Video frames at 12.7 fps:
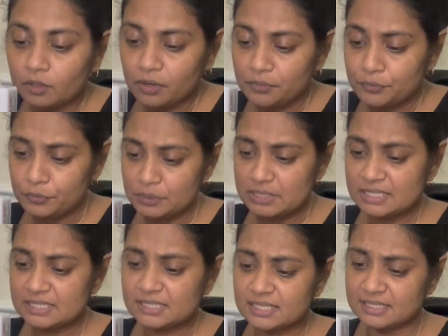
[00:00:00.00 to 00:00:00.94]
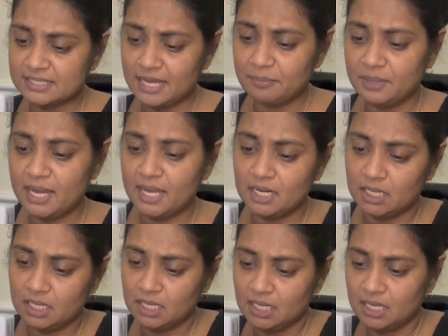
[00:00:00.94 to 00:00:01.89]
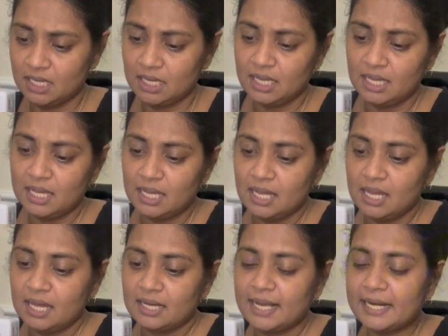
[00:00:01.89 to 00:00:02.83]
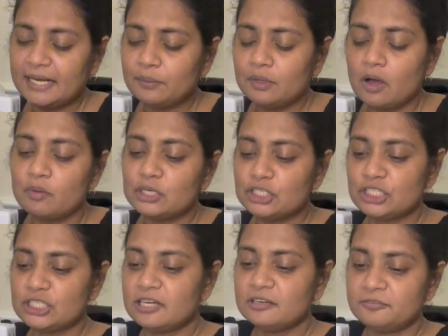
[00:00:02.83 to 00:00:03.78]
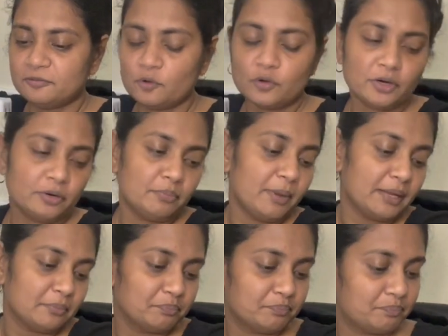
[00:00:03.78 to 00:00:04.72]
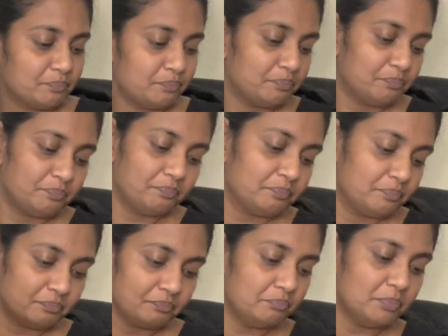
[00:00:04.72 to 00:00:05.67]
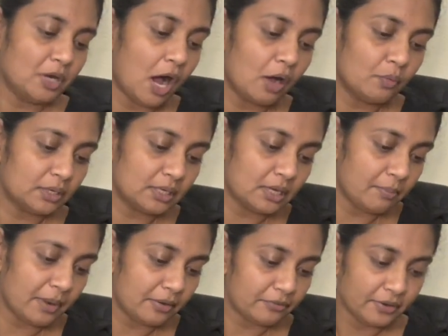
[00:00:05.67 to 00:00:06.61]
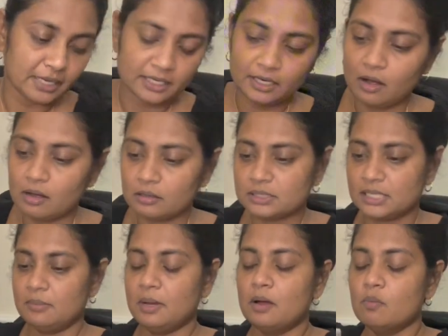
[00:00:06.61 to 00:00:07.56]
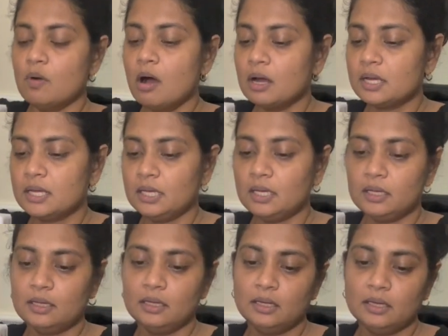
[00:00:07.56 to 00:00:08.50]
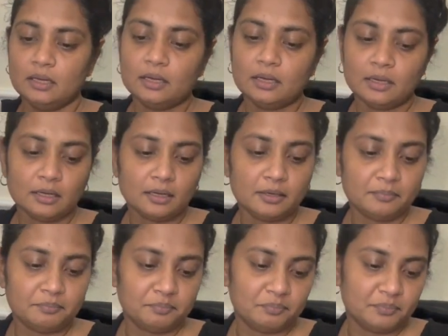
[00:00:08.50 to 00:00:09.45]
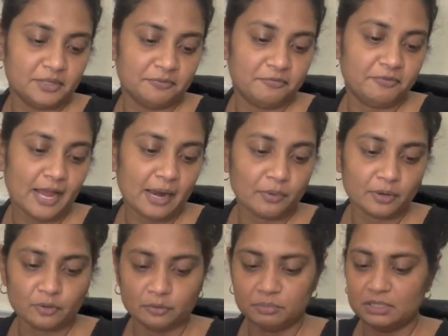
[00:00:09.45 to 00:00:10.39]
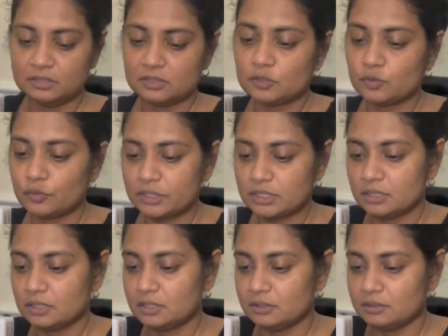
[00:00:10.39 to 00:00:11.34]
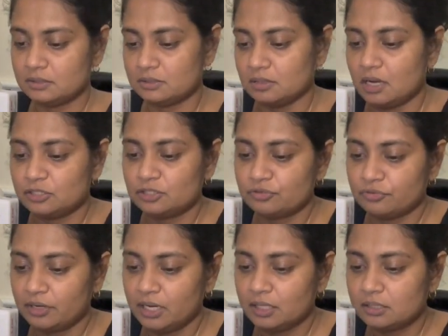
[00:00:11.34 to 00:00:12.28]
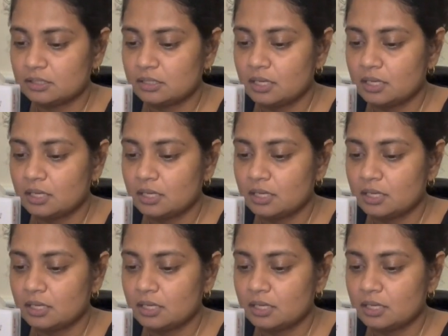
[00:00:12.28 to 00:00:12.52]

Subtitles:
rulers, because they made, like, they would always shift, or my block wouldn't come out right. They always came out wonky. The fabric would be distorted. It's not straight.